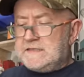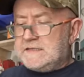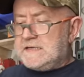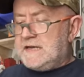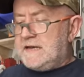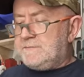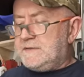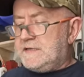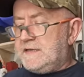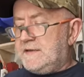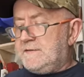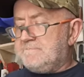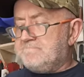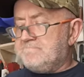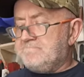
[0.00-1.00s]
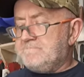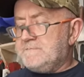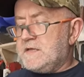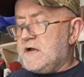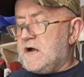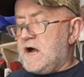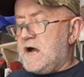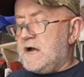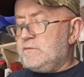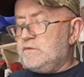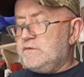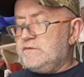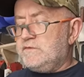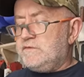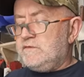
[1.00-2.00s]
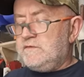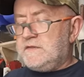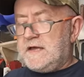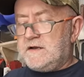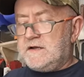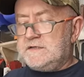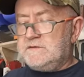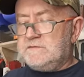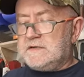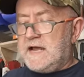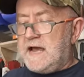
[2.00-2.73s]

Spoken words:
the company, I wouldn't do that. I'd do it